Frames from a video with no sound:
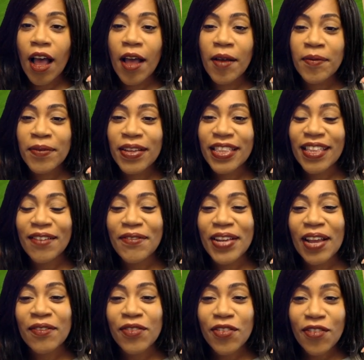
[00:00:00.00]
Then we
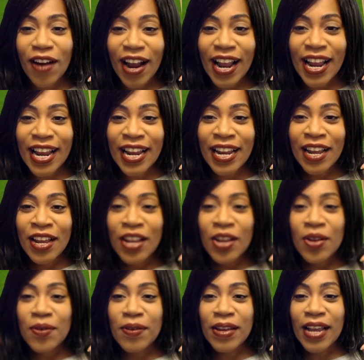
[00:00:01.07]
have grey,
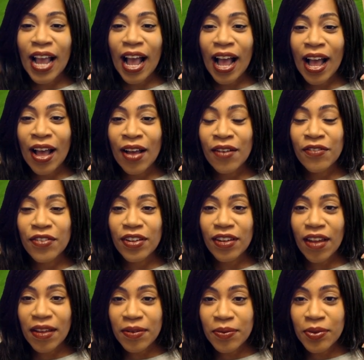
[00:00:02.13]
we have
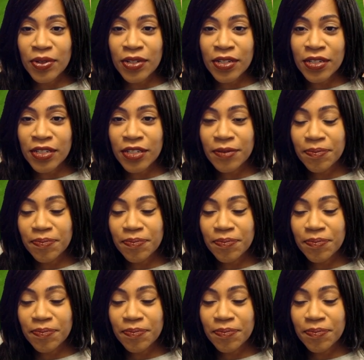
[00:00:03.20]
light wood.